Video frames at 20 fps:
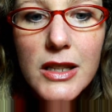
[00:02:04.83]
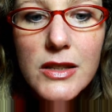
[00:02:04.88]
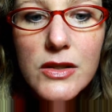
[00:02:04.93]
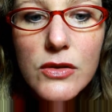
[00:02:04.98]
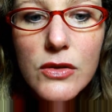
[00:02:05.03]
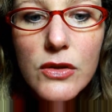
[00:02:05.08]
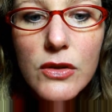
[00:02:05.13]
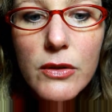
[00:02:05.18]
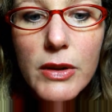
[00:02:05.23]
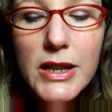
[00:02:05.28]

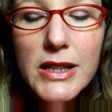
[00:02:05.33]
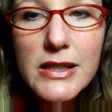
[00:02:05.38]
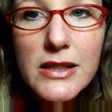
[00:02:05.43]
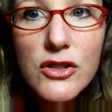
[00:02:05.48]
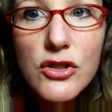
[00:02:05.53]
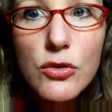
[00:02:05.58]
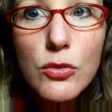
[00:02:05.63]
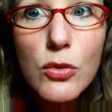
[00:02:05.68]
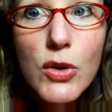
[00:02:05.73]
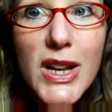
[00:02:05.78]
this earthquake
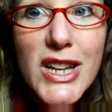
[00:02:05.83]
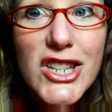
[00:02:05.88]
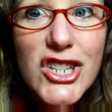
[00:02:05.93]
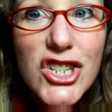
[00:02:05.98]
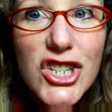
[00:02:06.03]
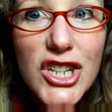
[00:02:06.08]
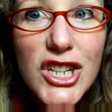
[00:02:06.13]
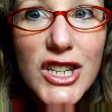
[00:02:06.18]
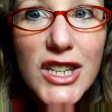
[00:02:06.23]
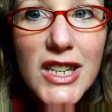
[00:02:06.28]

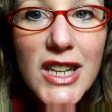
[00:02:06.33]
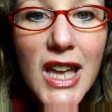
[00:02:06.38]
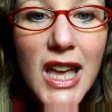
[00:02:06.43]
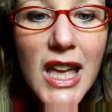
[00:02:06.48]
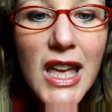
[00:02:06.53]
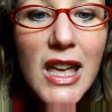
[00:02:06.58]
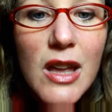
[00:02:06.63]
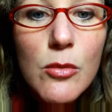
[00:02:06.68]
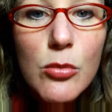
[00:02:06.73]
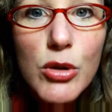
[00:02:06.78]
situation.
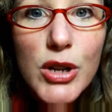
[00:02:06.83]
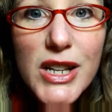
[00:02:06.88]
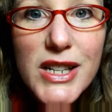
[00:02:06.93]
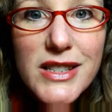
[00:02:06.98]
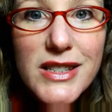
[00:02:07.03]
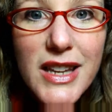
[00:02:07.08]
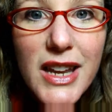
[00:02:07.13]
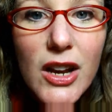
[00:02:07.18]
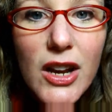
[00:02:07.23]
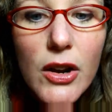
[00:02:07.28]
Pretty
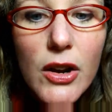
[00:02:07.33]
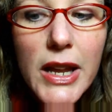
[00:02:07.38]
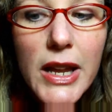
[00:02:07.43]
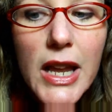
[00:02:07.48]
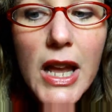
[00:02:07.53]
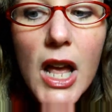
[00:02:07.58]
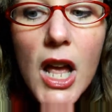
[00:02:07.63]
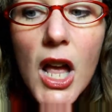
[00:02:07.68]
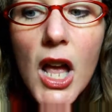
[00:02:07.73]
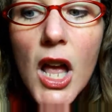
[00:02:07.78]
scary.